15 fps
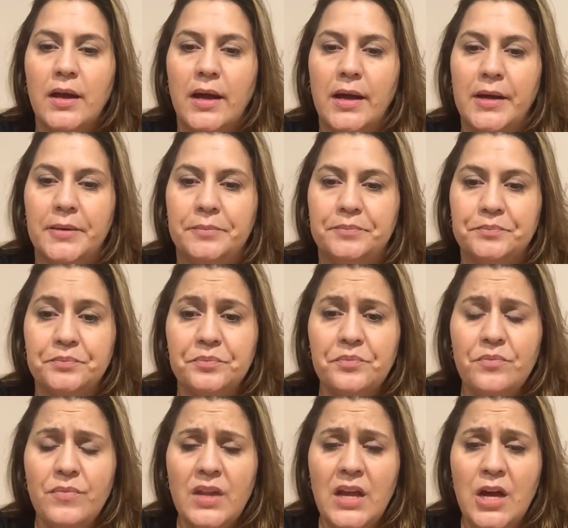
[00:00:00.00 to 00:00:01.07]

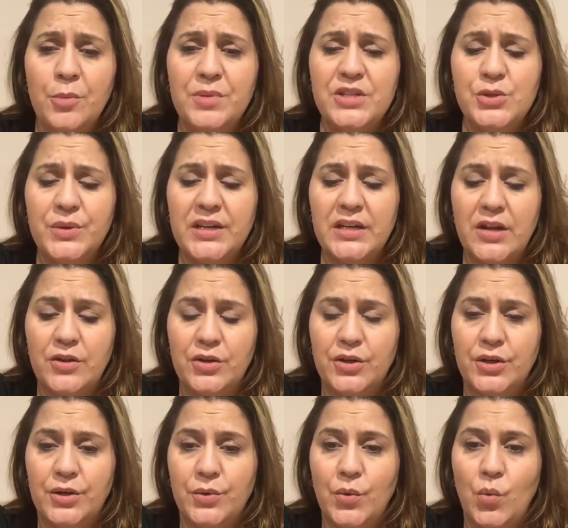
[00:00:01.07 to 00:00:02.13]
I'll be doing
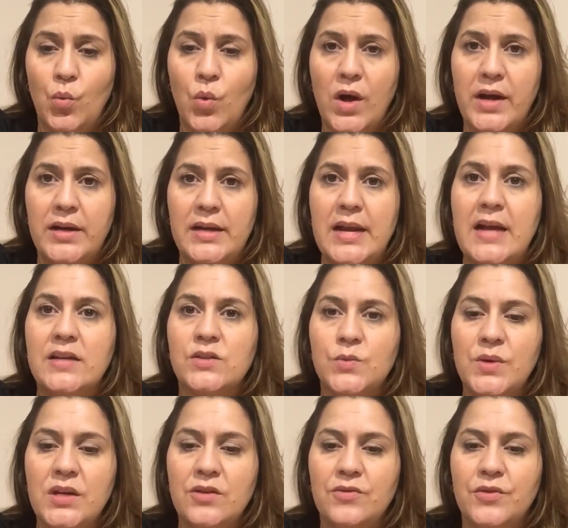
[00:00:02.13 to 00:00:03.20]
another one next
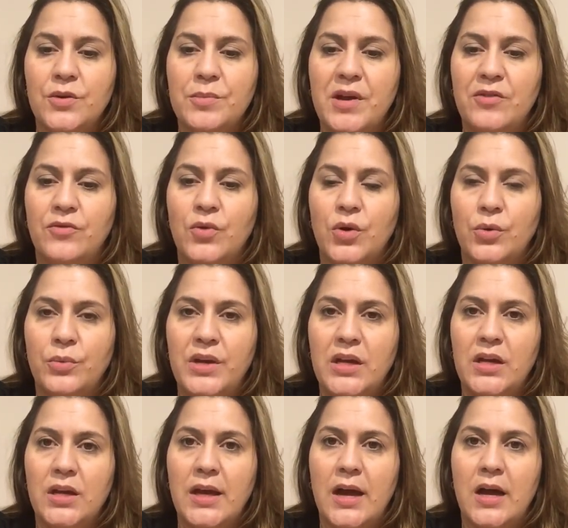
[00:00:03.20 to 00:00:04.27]
week for my
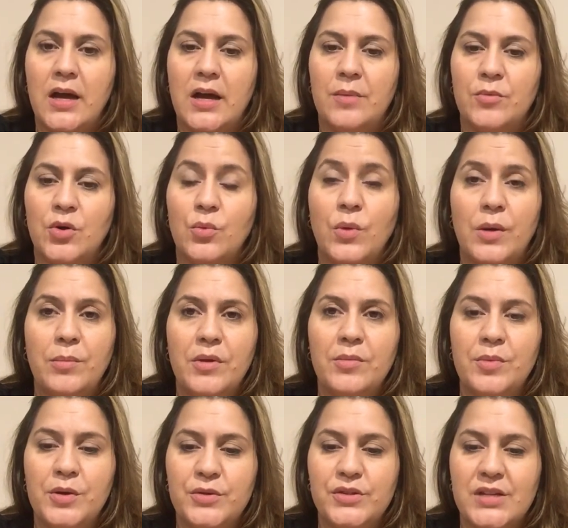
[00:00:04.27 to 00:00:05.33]
4-week or
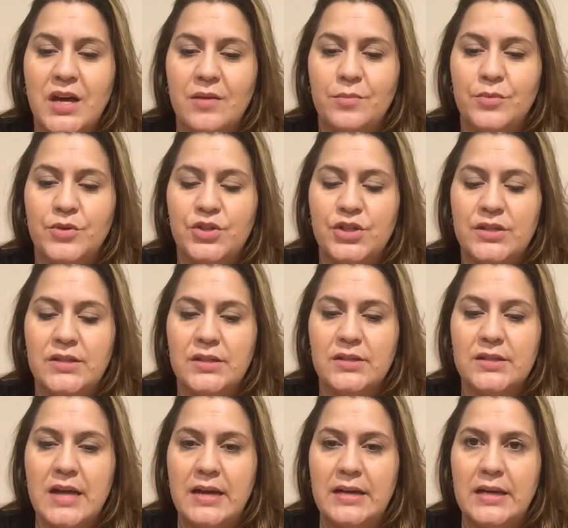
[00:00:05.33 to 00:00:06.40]
1-month post-op, which is
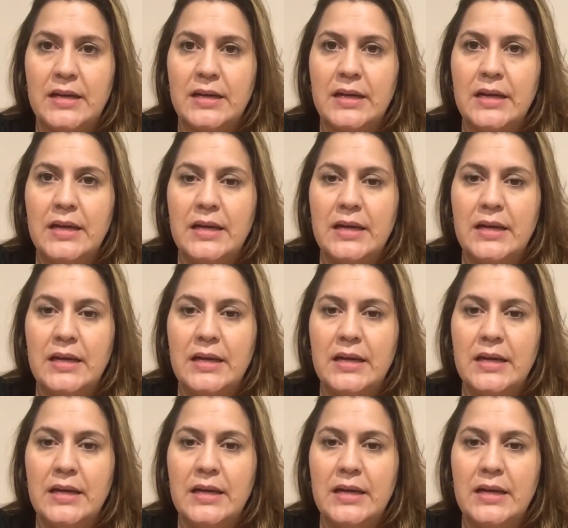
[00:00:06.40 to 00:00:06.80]
exciting.